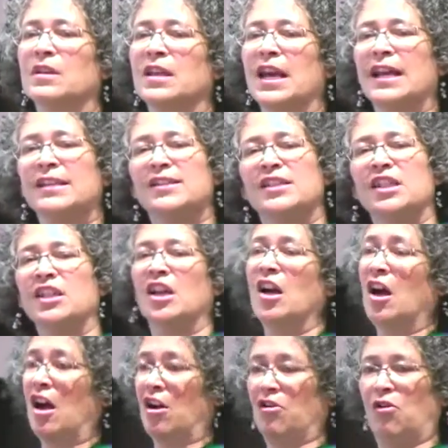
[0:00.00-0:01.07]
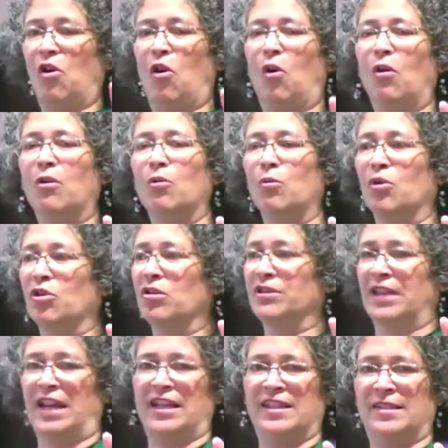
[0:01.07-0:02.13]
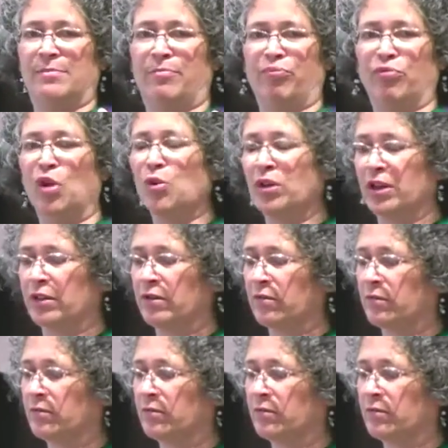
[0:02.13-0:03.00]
Casting our whole world as broken